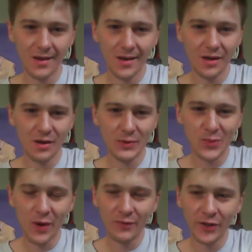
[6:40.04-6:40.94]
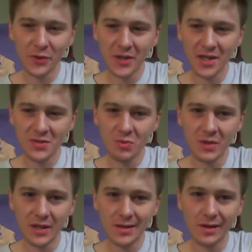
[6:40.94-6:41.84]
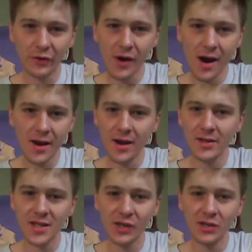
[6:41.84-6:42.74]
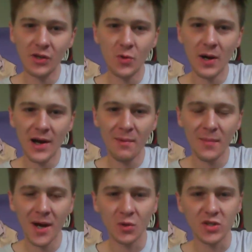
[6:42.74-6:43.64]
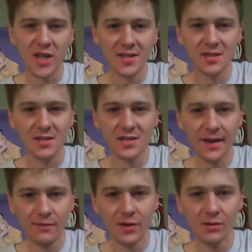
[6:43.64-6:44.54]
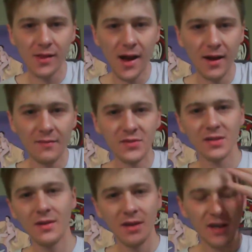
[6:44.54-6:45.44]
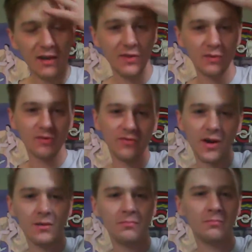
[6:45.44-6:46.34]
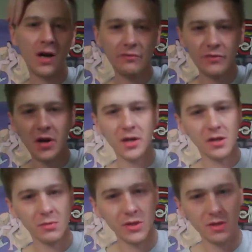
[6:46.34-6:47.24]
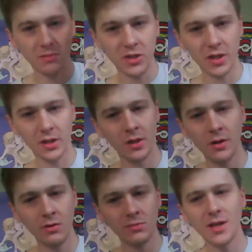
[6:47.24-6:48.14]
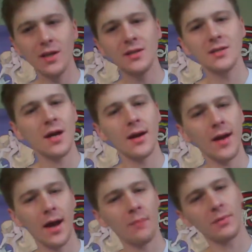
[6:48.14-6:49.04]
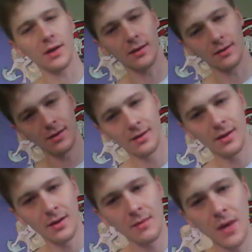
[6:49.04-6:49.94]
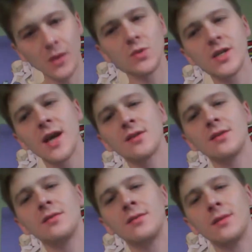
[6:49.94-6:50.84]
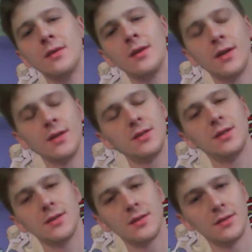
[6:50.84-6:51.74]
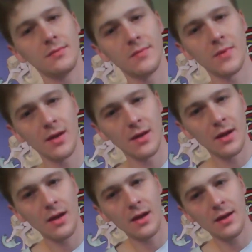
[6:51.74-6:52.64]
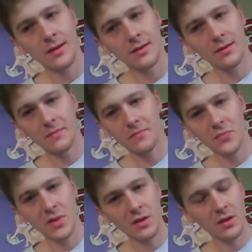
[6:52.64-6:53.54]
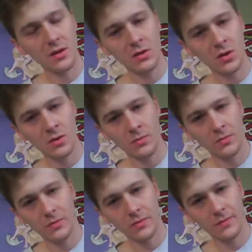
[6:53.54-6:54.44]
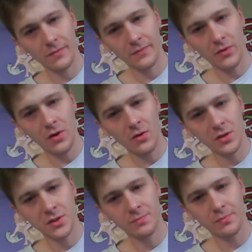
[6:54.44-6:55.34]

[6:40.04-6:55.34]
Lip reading: you know, 12-year-old kids would be crying telling you about how Michael Jackson saved their lives if he was fucking butt fucking them or some shit. You know what I'm saying? It's not happening. Michael Jackson is innocent. And, you know, for all these,